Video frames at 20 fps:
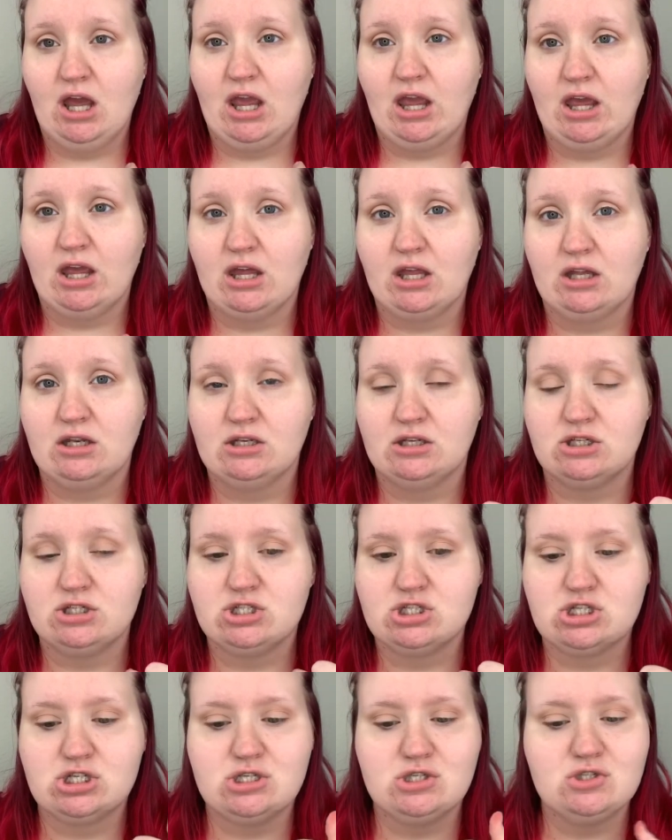and
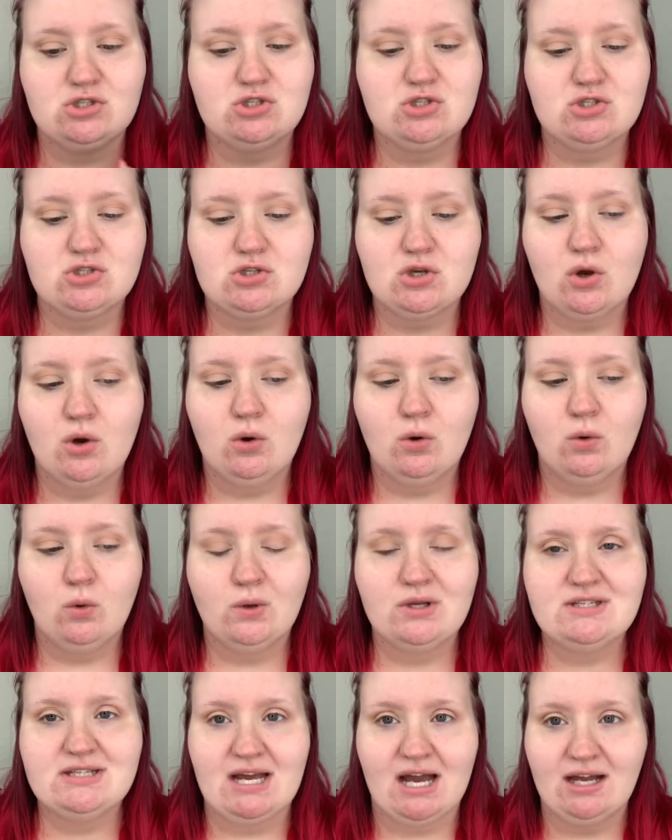she's
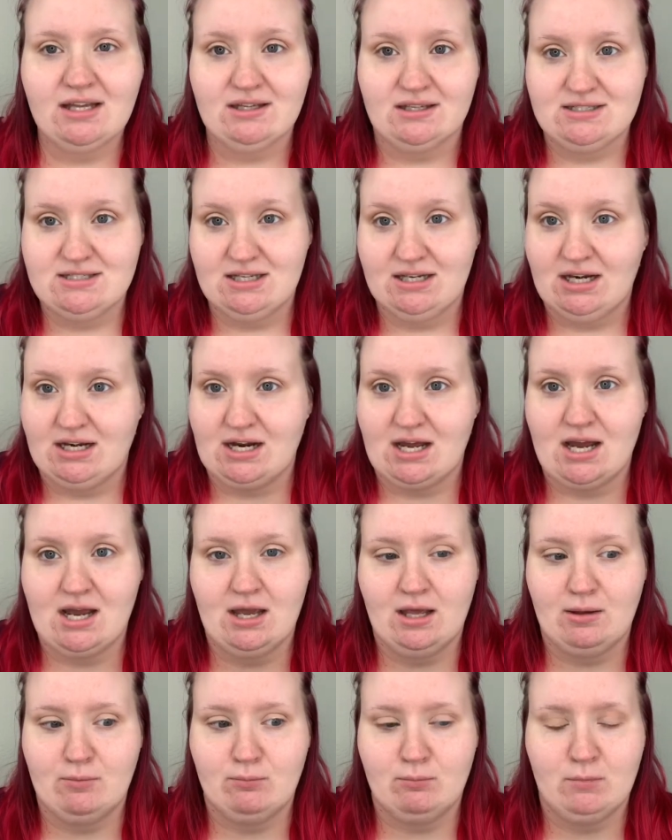so talented.
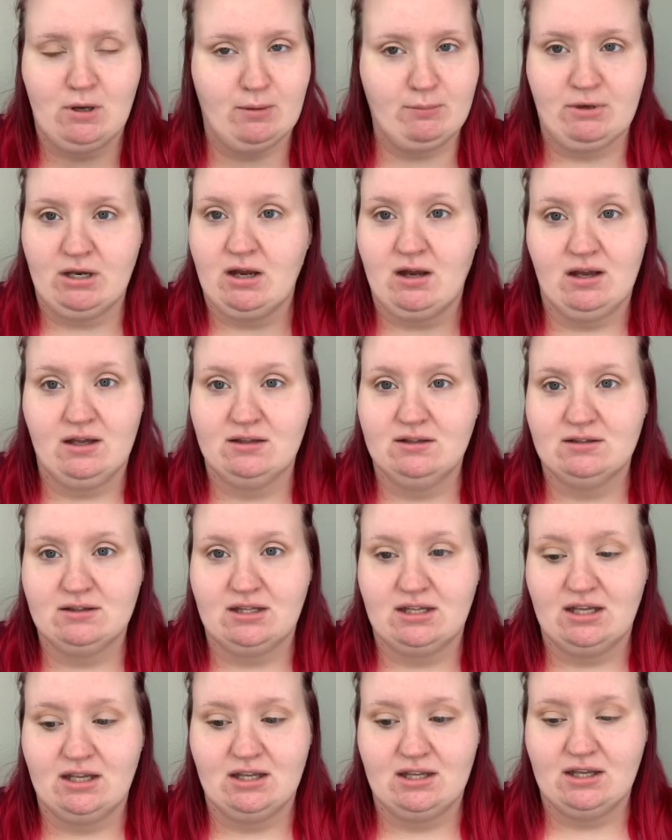And I'm not.
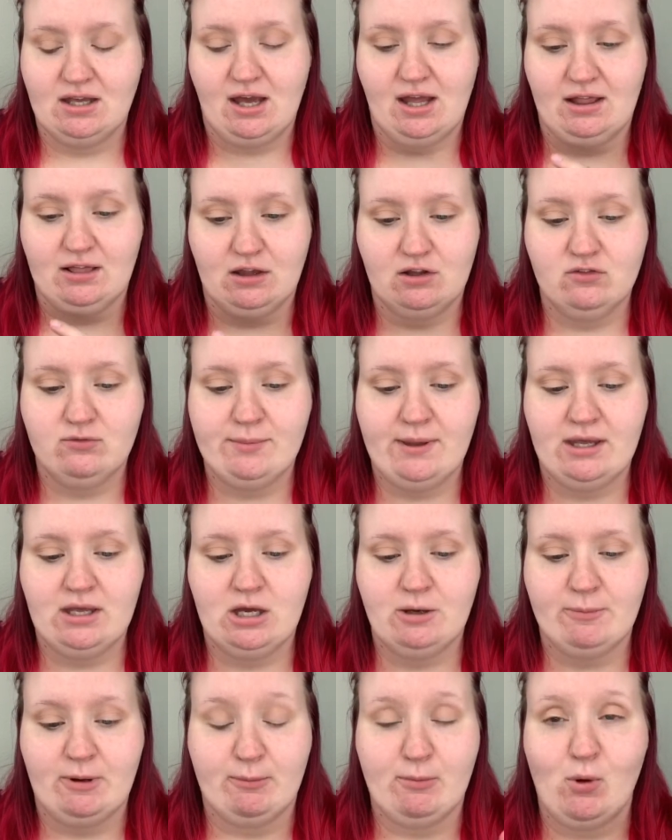Like, I love
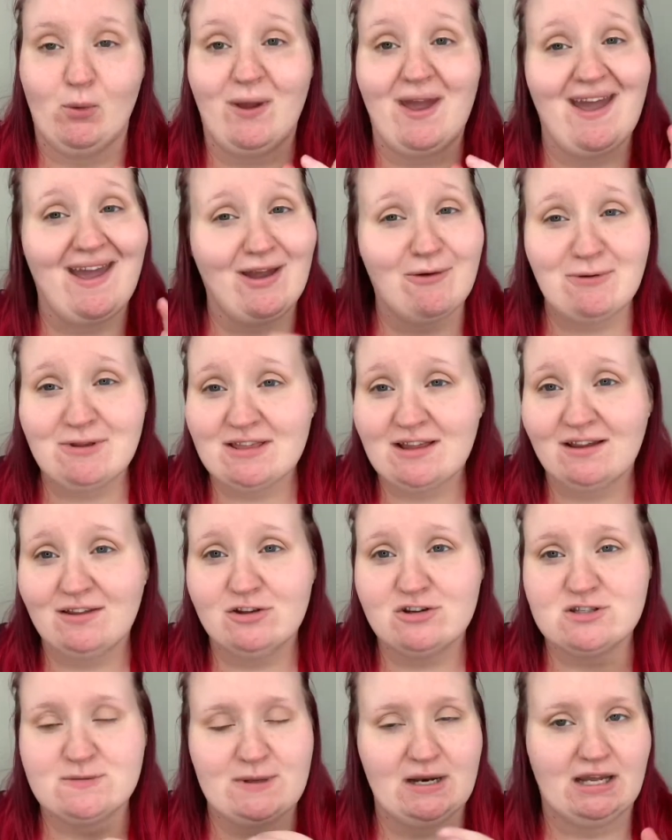makeup, I'm okay with eye
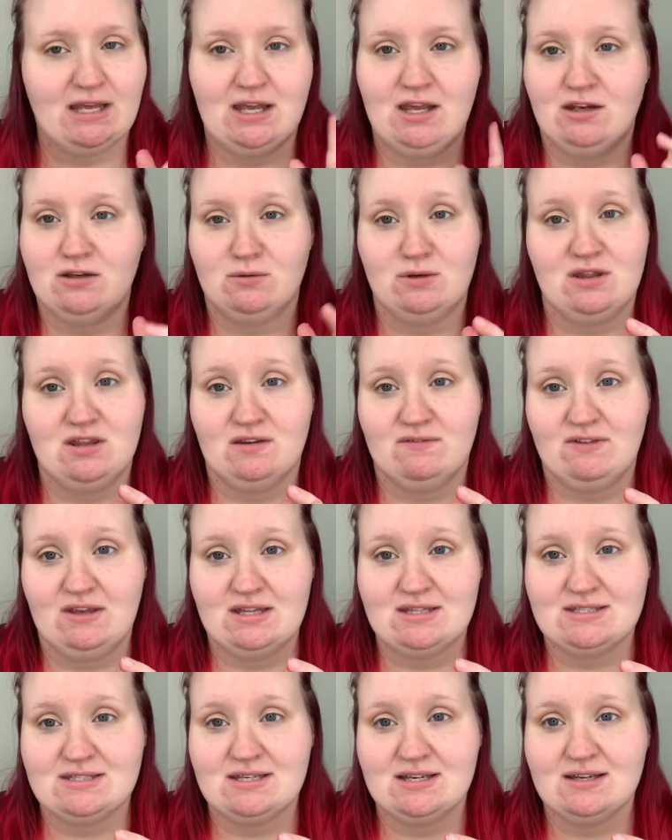looks, but I can't do anything
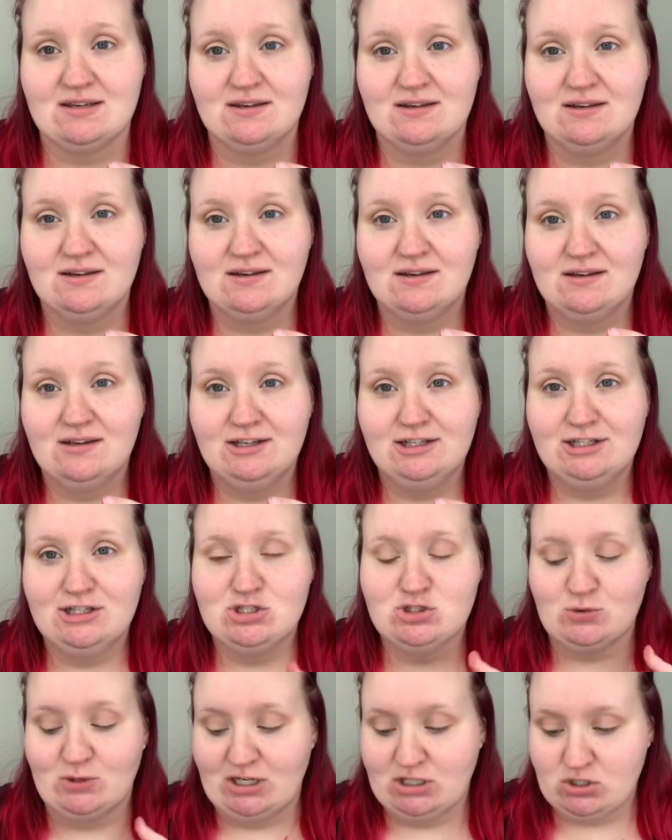fancy.
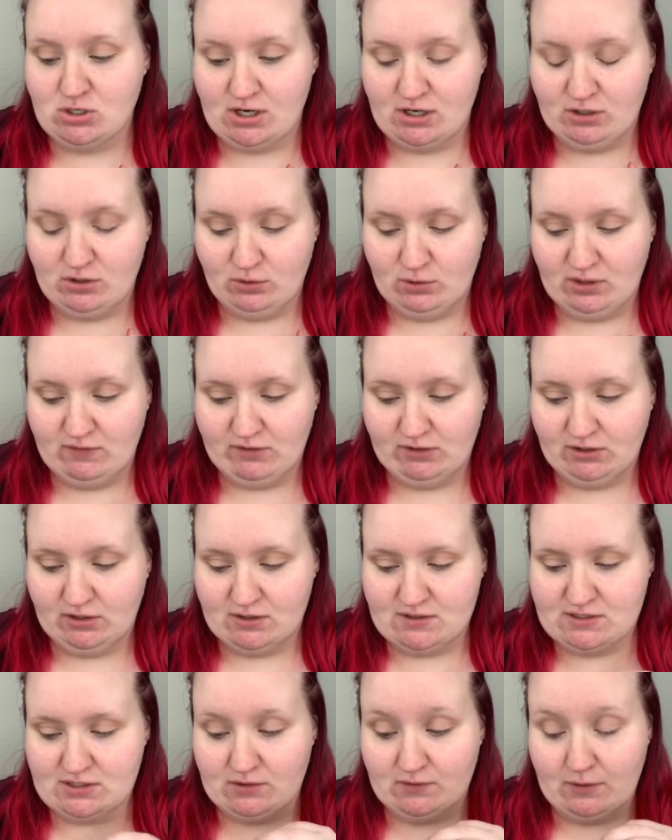So when I try to do even
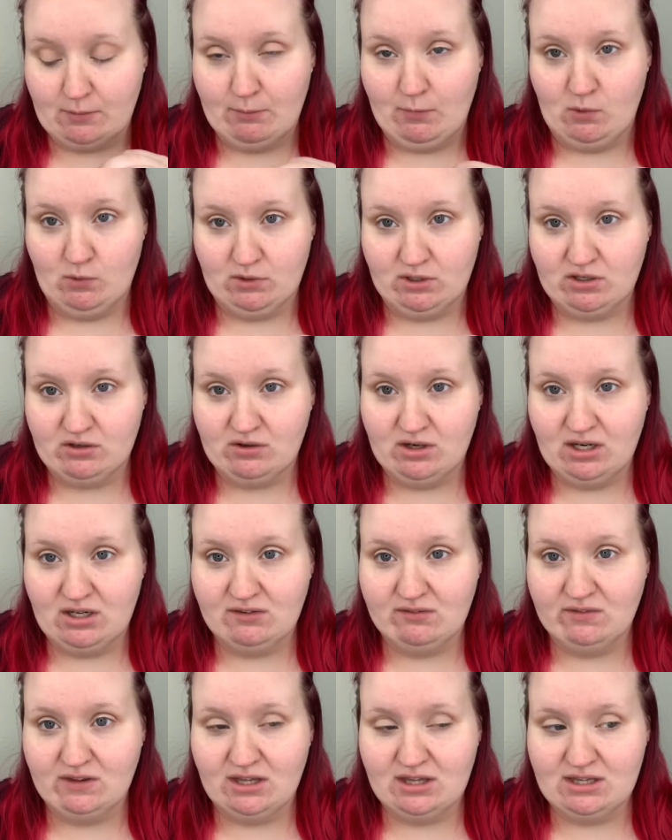looks that are remotely
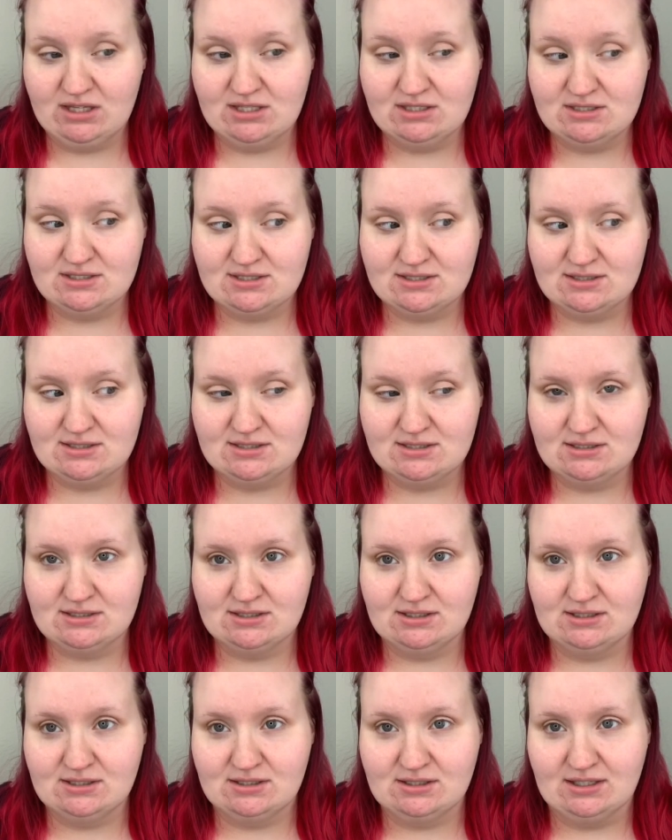creative like this,
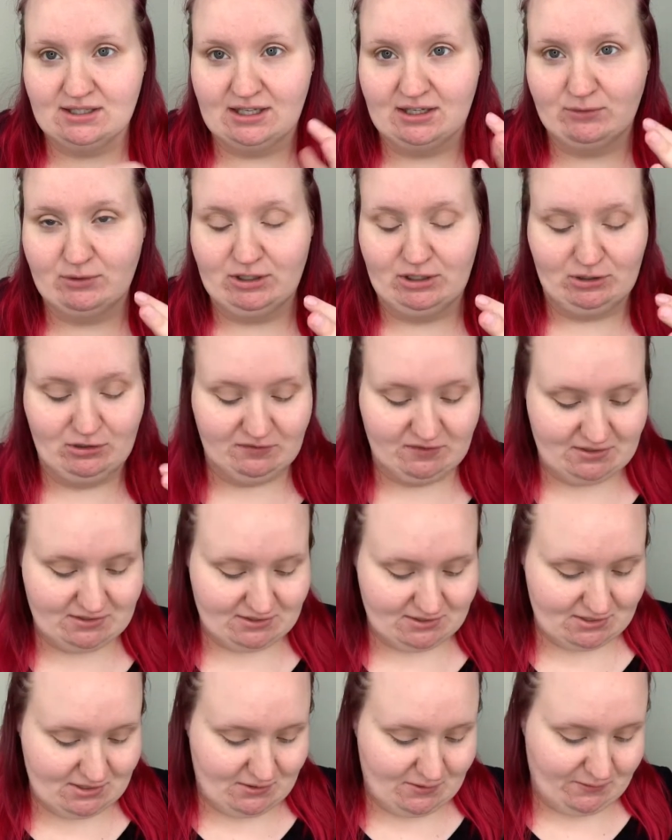I get really nervous,
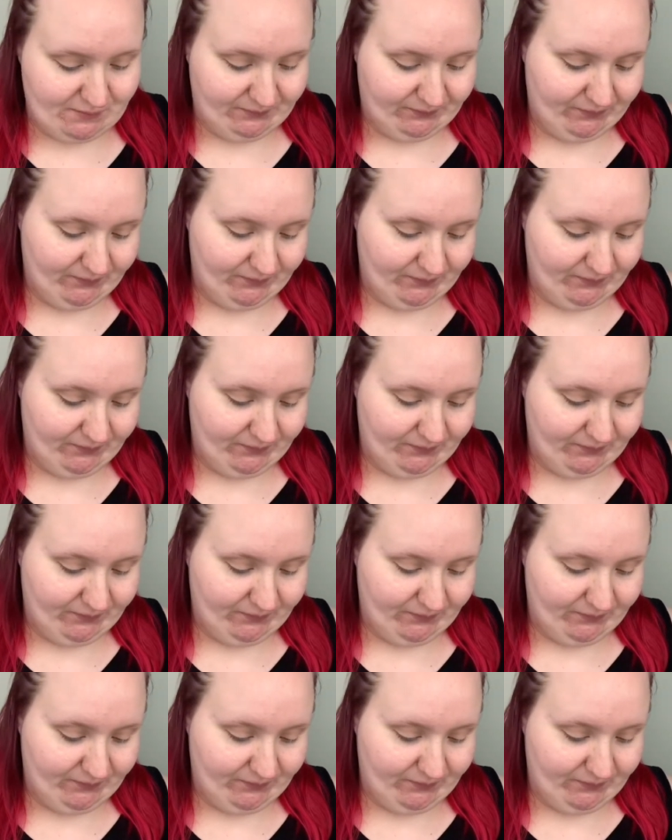so